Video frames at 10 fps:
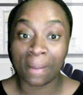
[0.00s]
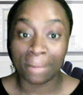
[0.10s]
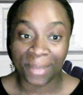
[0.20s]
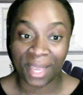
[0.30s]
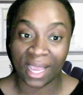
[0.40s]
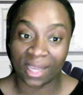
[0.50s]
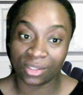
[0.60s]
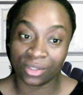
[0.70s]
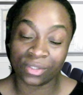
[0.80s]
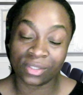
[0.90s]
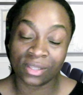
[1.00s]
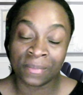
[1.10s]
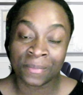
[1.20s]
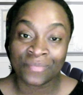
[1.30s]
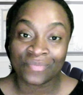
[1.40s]
behind us.
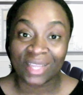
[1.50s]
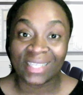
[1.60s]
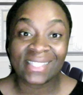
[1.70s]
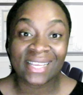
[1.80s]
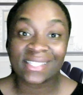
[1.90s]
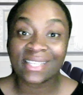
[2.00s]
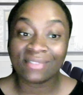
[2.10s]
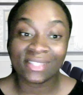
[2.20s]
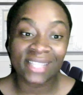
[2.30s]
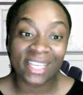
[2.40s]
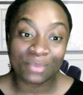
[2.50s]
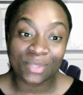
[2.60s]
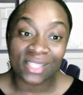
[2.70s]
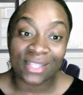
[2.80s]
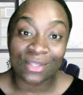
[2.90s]
And he says
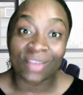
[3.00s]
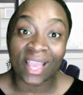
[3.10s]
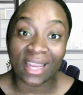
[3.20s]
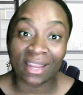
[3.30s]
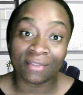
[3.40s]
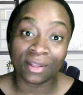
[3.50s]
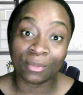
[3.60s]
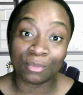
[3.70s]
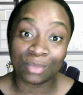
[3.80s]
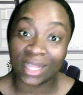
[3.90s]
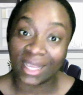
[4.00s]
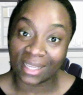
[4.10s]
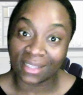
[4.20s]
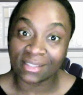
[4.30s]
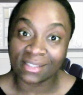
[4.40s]
78% of NFL
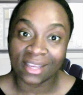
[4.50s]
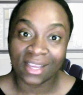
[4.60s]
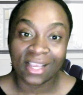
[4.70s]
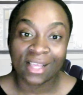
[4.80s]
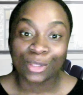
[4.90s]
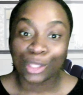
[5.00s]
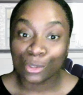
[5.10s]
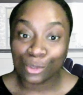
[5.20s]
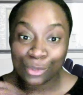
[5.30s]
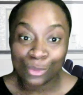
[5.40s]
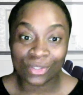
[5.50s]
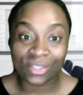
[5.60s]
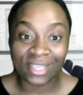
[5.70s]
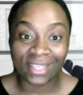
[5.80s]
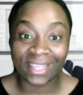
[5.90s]
players,
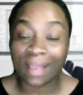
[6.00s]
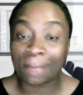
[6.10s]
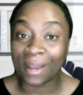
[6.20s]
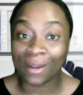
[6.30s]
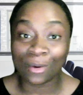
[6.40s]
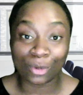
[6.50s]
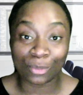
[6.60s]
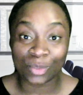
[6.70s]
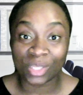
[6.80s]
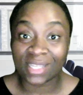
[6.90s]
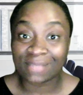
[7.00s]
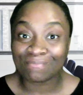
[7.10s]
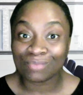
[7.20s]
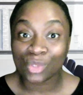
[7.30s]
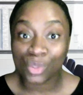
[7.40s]
they get bankrupt within
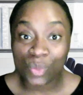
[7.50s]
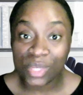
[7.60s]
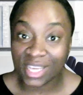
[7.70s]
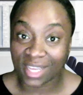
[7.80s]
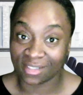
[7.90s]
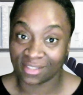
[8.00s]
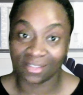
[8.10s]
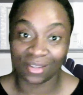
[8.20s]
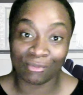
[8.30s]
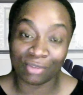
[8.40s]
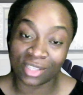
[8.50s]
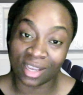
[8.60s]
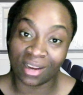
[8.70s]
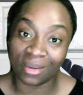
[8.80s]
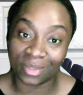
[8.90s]
2 years of
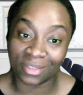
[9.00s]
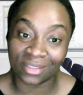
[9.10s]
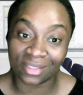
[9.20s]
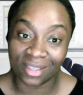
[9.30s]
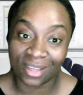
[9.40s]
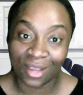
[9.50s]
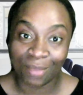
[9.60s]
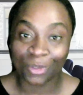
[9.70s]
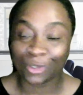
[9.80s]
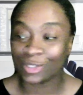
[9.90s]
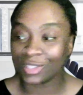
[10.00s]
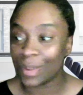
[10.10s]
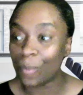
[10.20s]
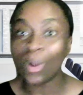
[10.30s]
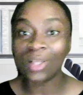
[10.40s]
retirement because
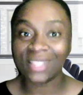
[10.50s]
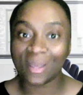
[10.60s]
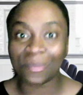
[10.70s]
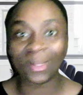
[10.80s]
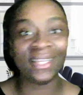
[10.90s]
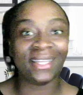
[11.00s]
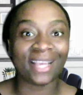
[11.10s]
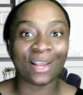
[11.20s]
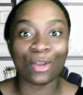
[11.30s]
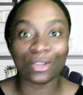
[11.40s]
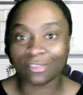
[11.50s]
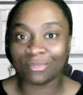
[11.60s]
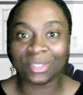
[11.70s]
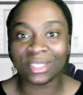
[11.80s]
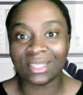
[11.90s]
whilst they're playing, they get lots of
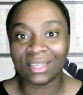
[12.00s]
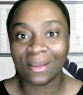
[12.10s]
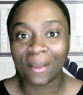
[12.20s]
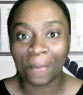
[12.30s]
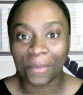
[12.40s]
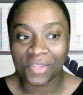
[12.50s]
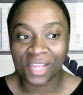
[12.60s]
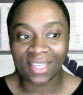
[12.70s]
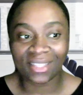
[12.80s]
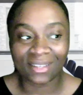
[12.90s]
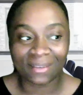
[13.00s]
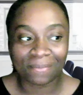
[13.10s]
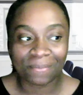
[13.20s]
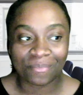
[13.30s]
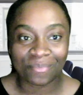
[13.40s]
money. But then
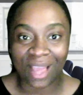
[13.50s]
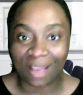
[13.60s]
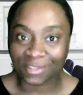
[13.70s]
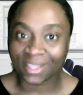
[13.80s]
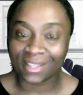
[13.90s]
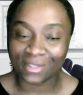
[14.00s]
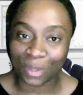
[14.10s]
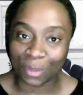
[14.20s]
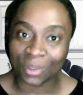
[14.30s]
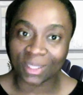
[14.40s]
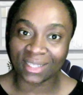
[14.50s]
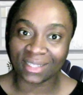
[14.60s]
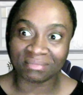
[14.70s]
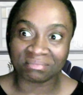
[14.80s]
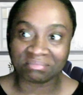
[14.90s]
after they stop playing,